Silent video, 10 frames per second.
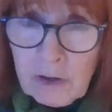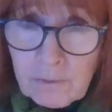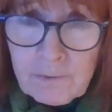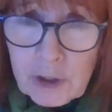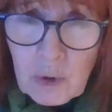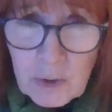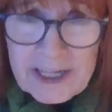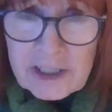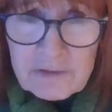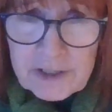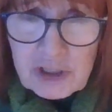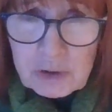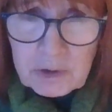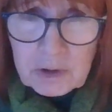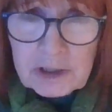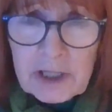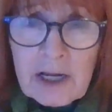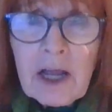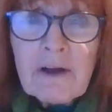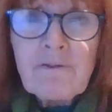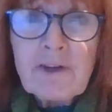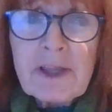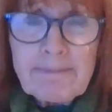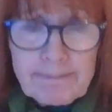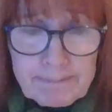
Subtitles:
Not for your individual good, for the